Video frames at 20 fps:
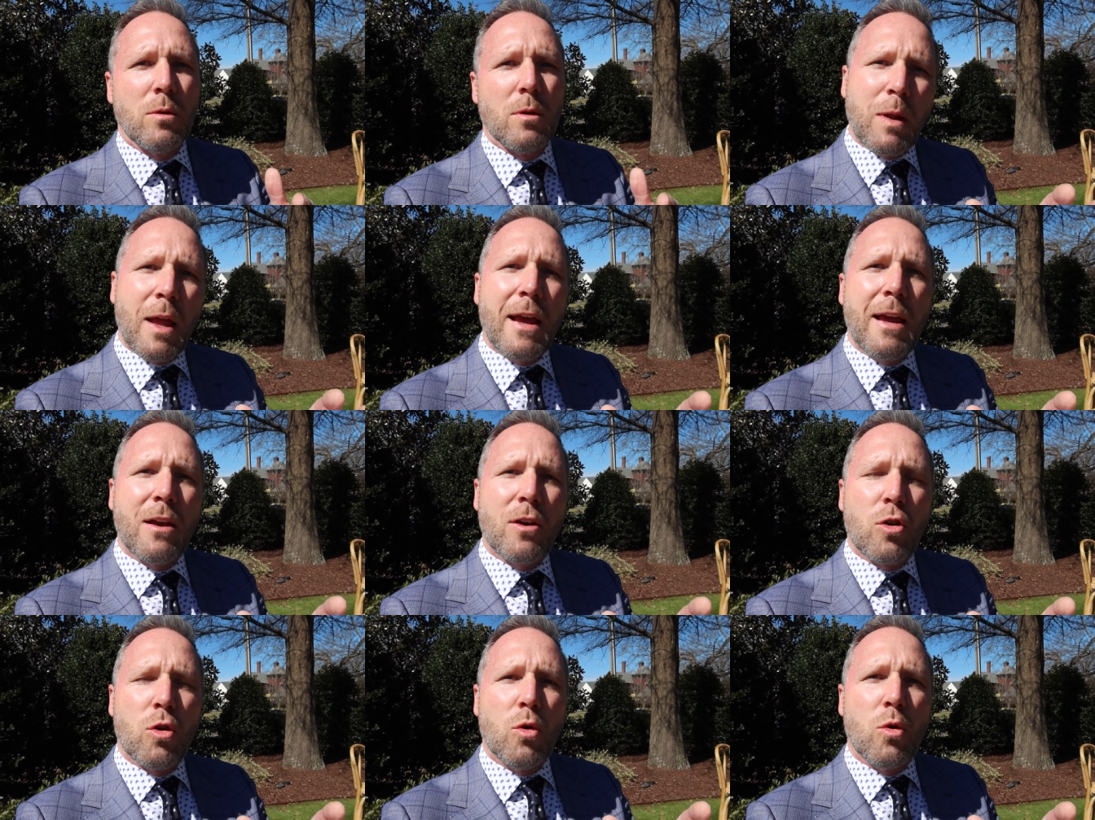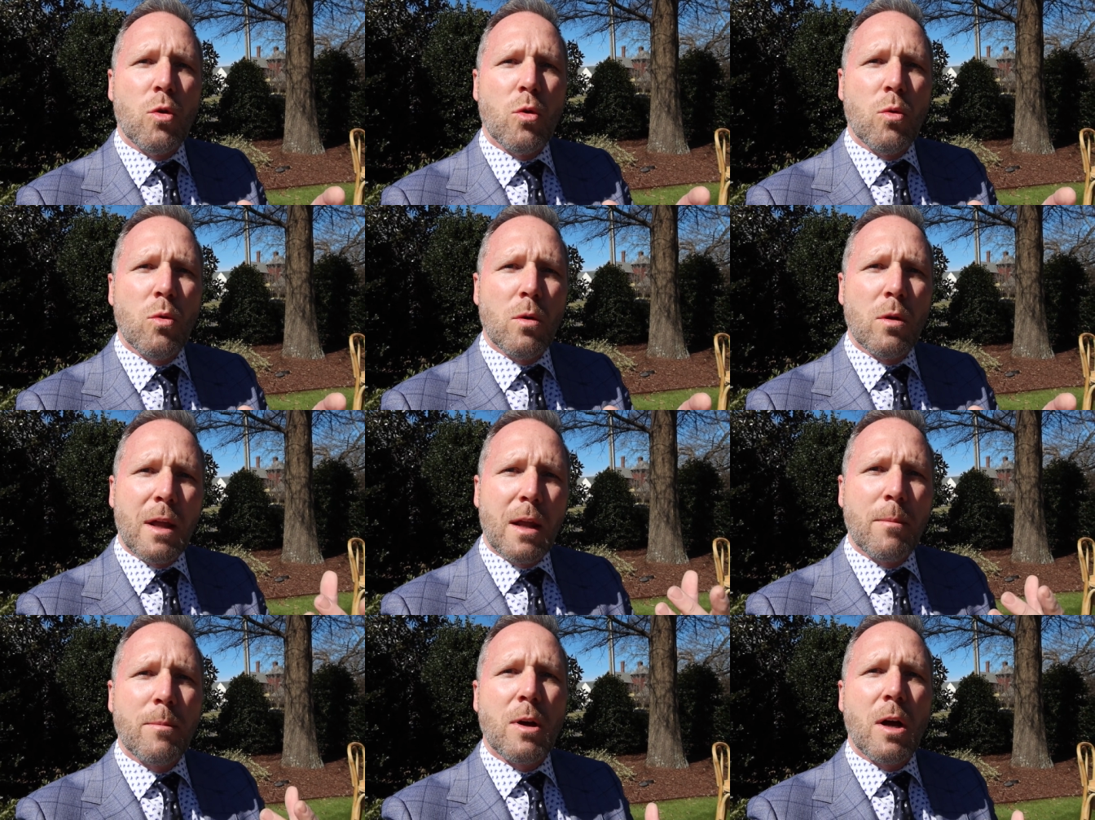Play it cool,
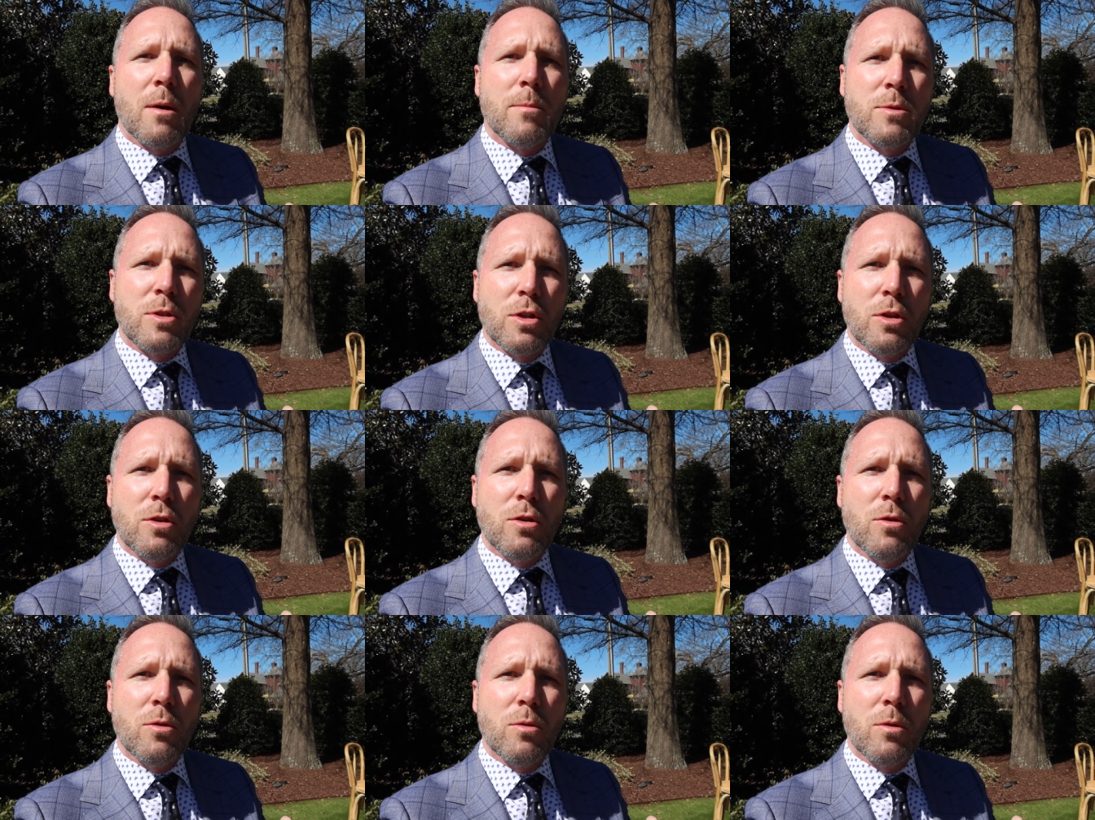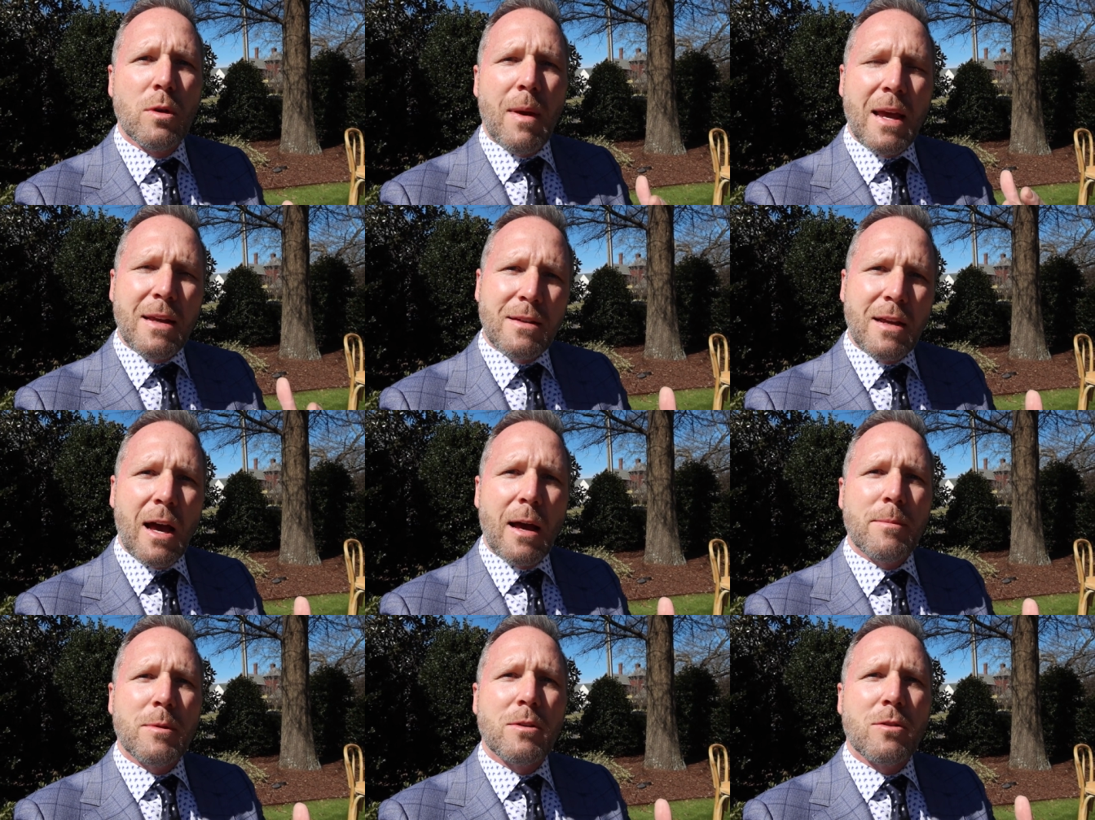let them come to you, make
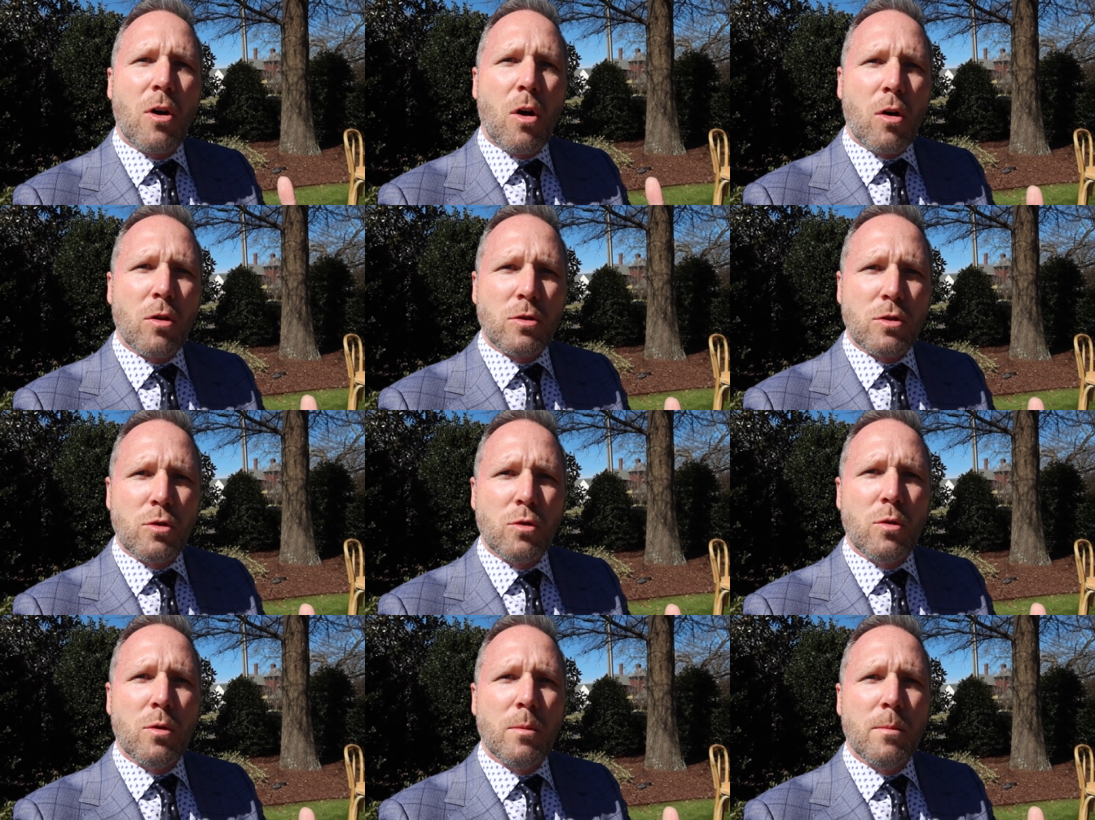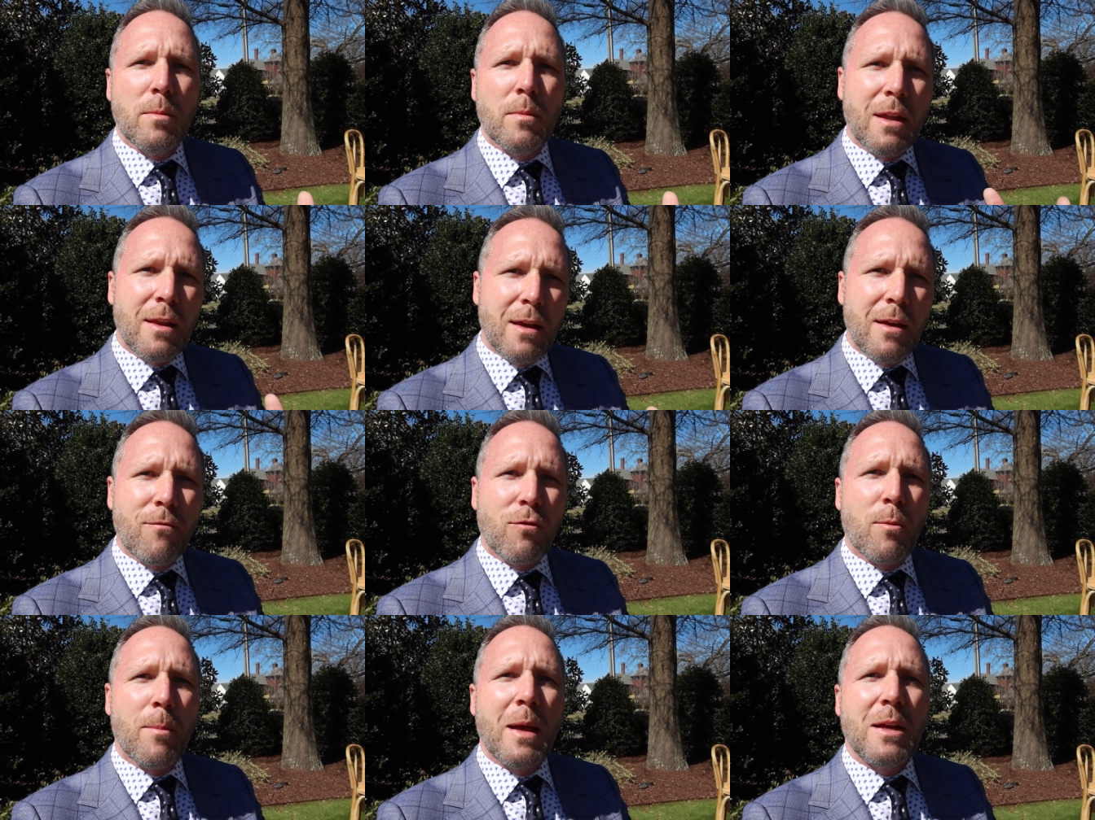time to talk to them, get the
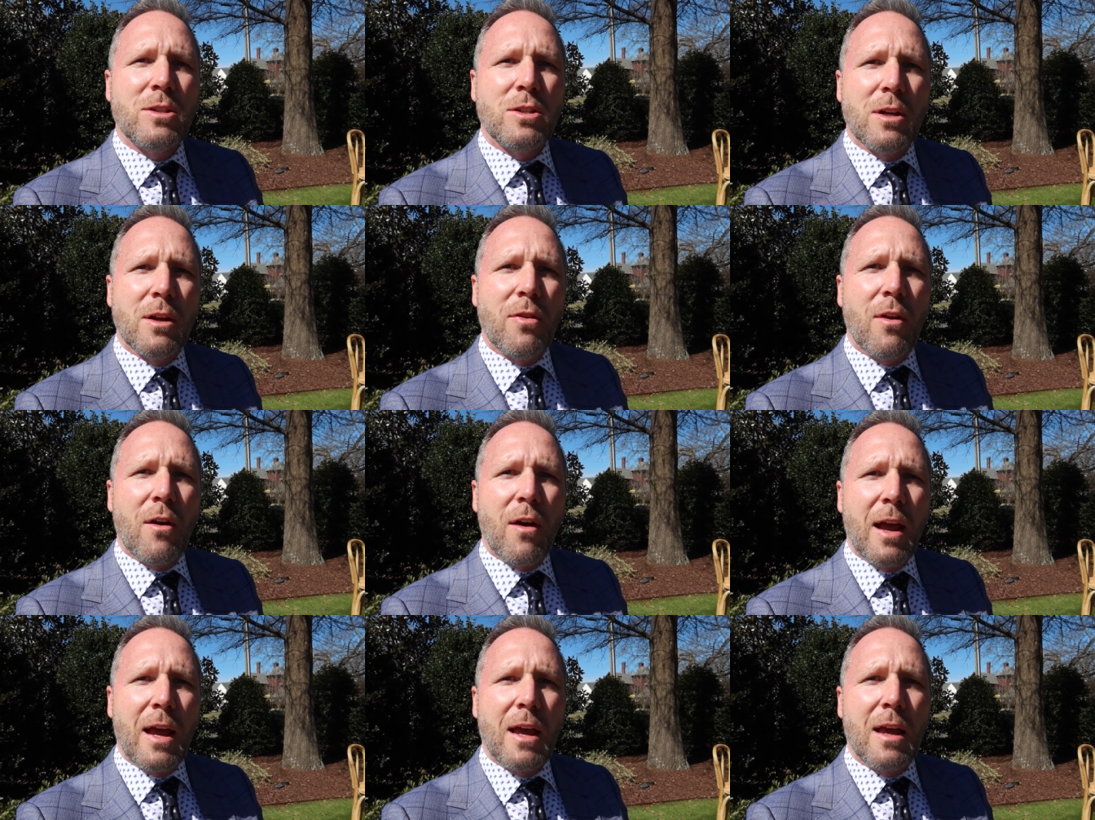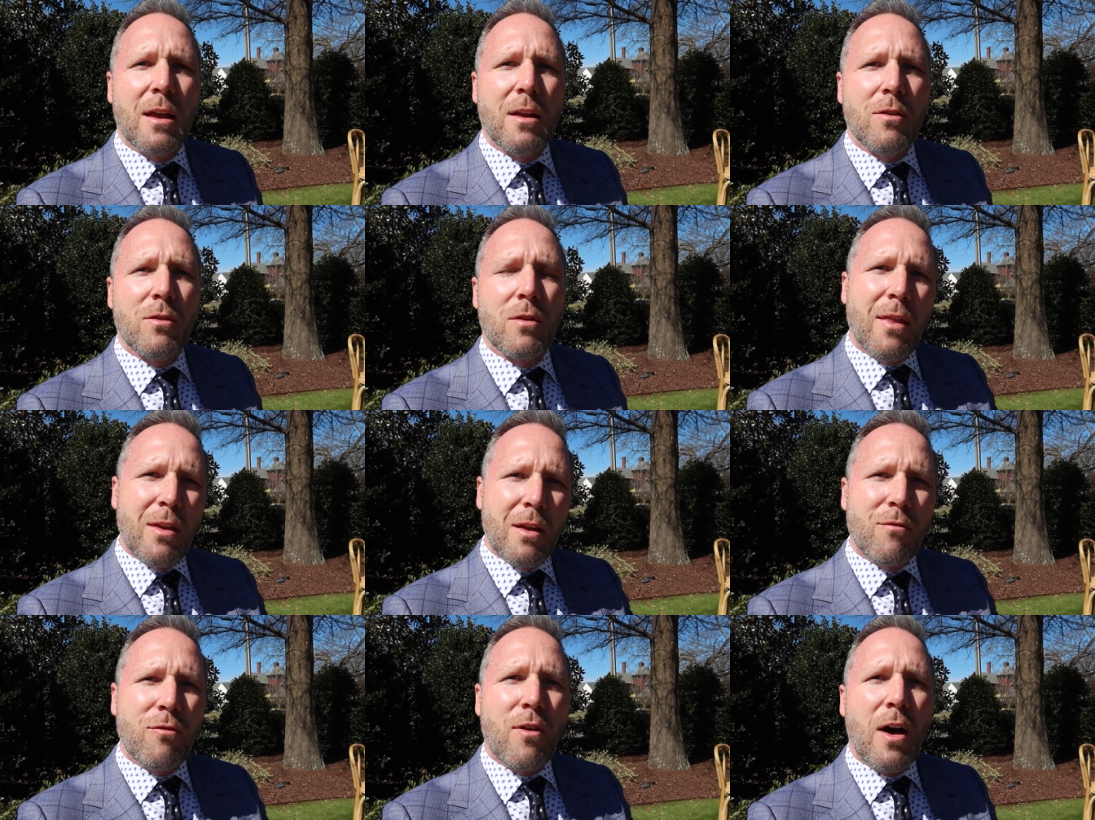information in their hands,
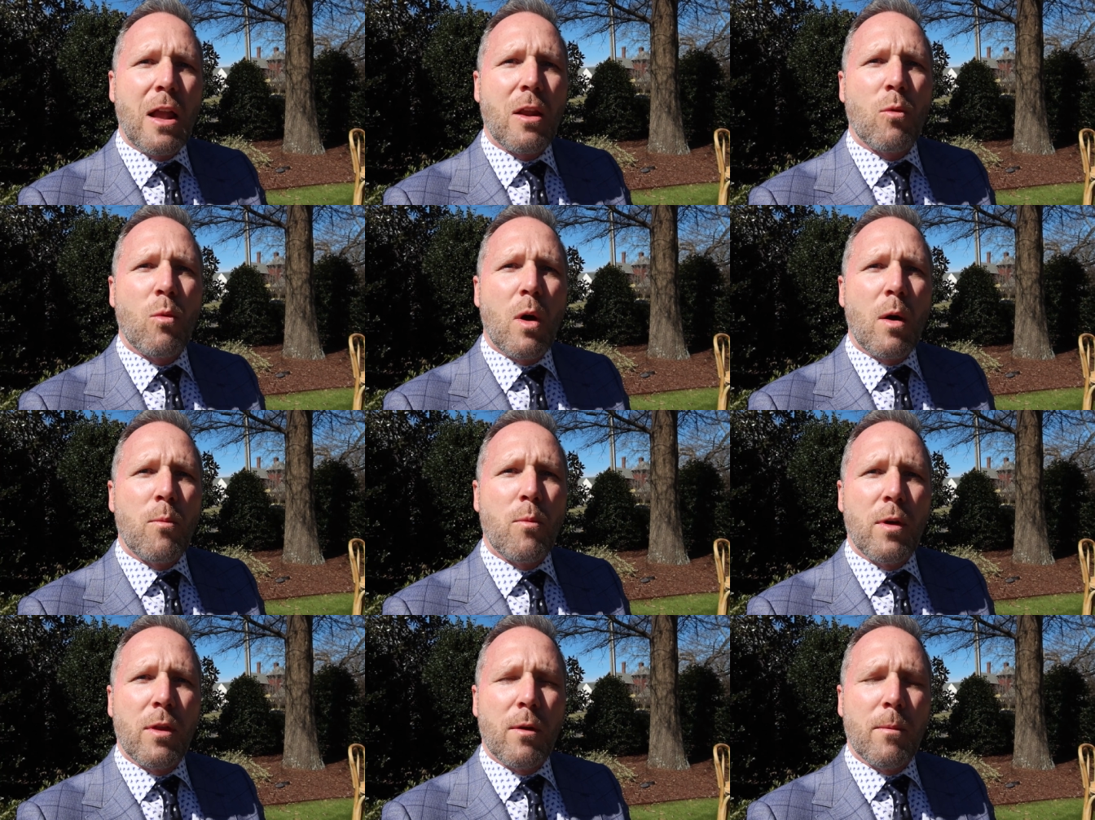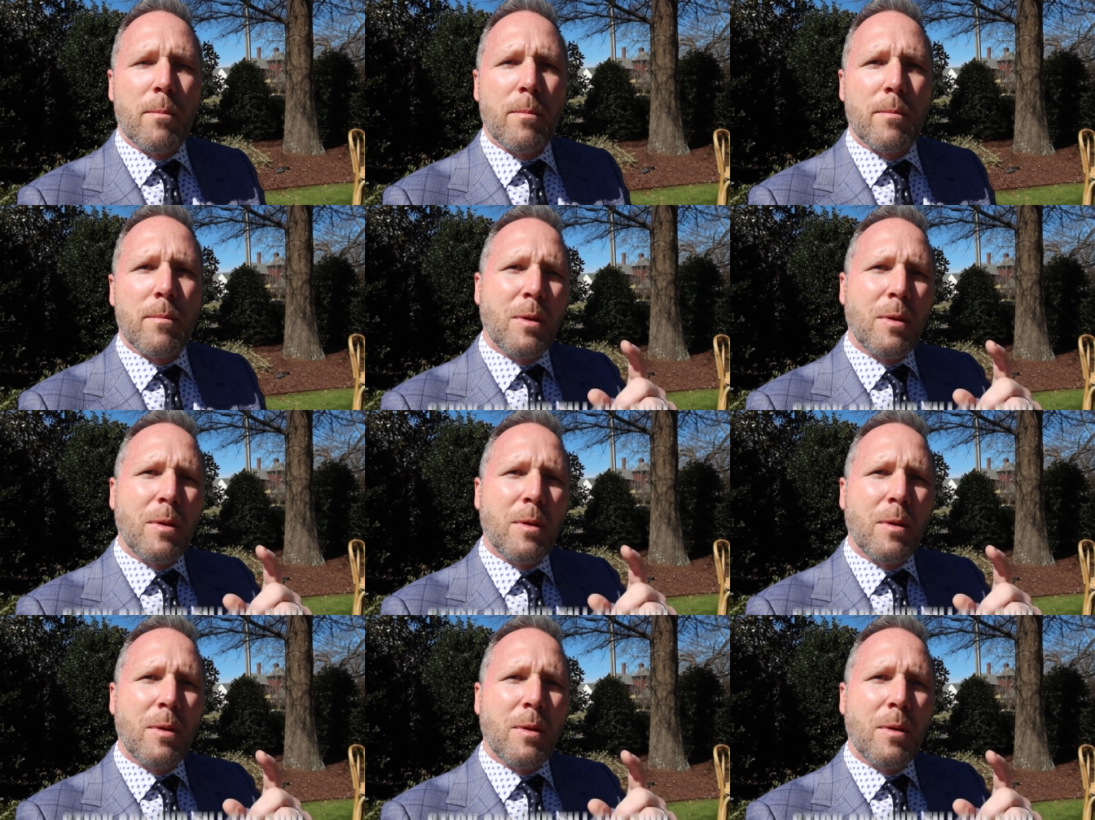and then follow up with them.